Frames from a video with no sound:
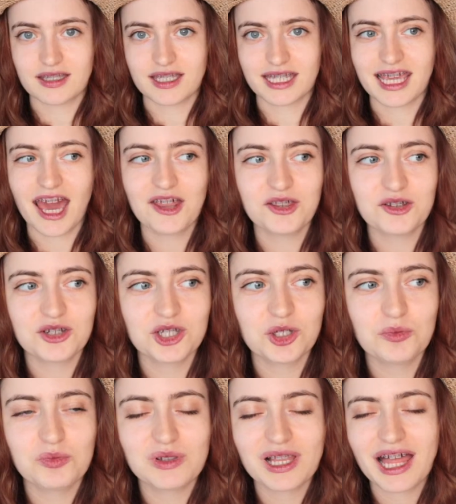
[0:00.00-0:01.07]
Together,
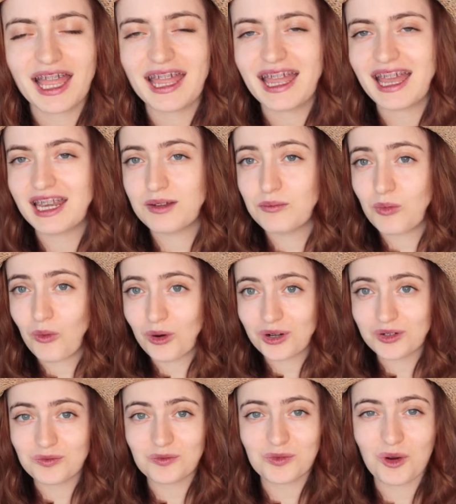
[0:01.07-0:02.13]
you play an
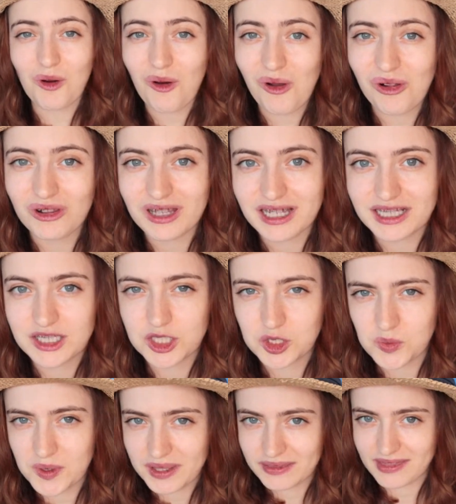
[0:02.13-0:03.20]
important role in
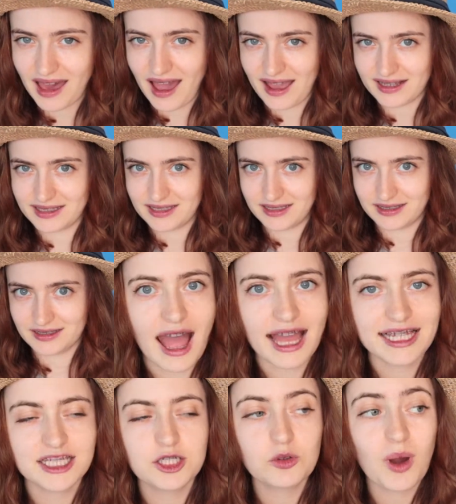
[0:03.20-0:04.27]
doing that.
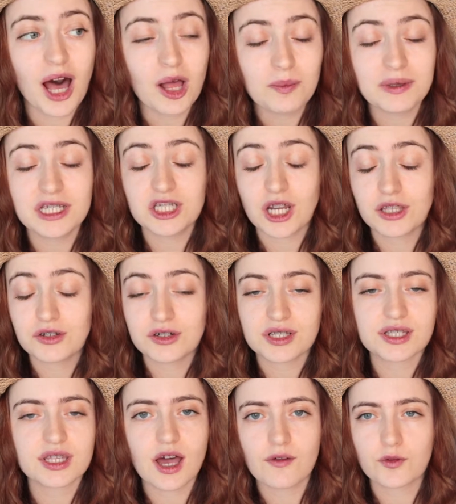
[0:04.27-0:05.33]
And you help each other
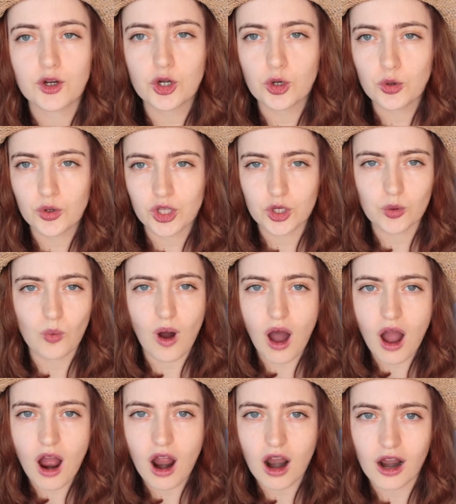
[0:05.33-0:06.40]
discover who you
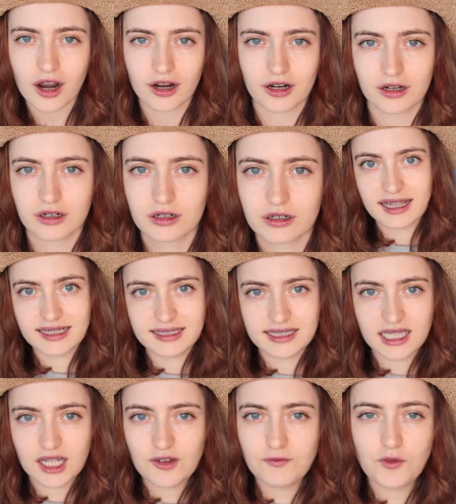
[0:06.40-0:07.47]
are.
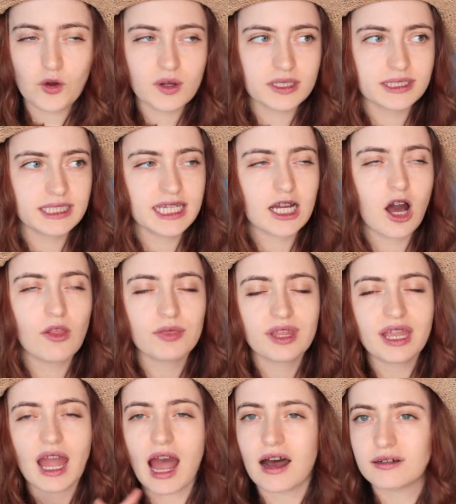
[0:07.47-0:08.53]
Instead of focusing on
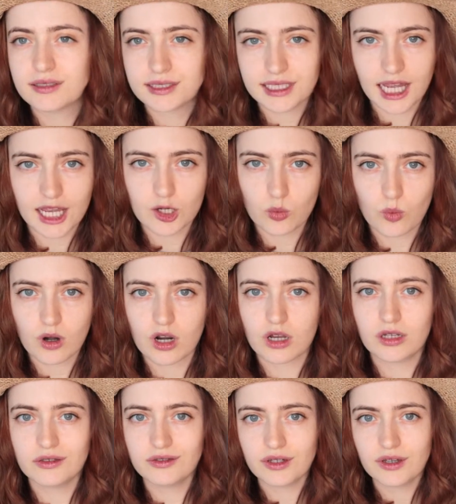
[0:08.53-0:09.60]
the outside world,